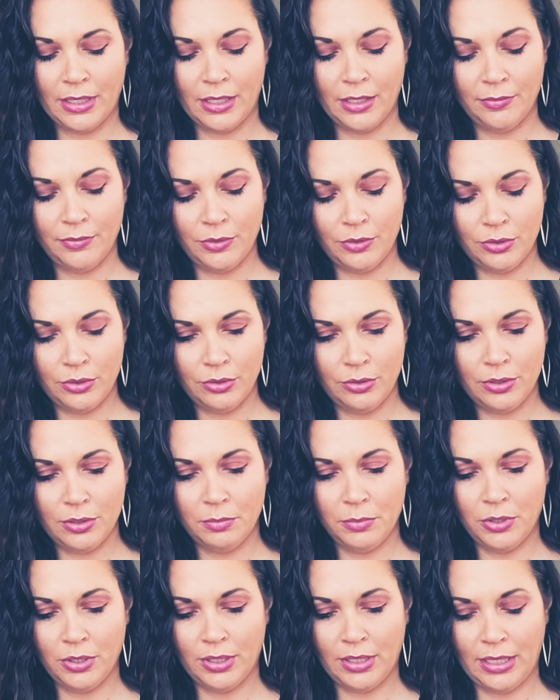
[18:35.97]
if you do
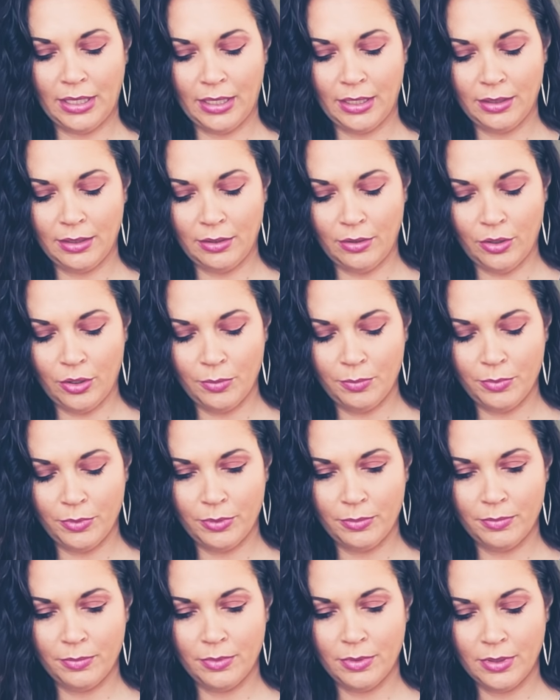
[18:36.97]
communicate, the hope
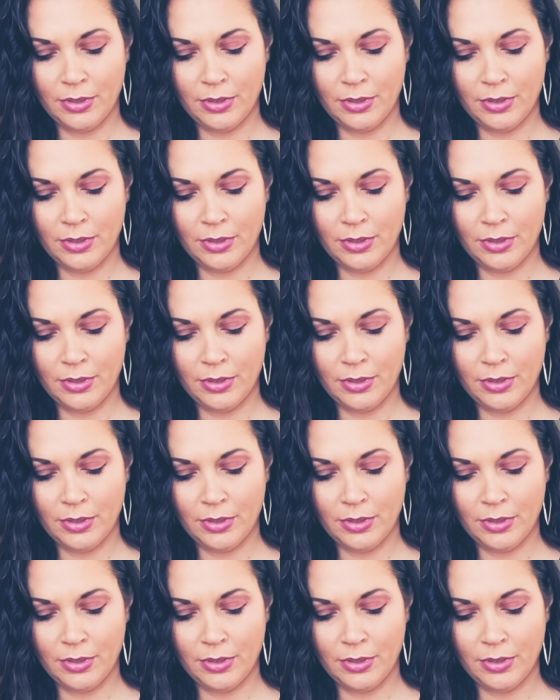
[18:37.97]
would